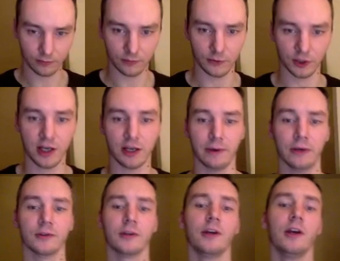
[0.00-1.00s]
the shake amount,
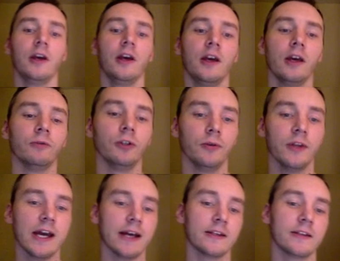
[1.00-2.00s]
if we do
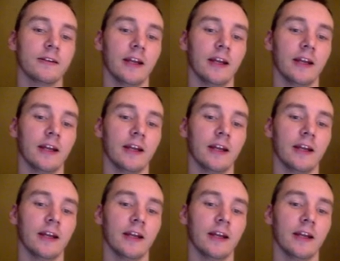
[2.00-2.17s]
that, then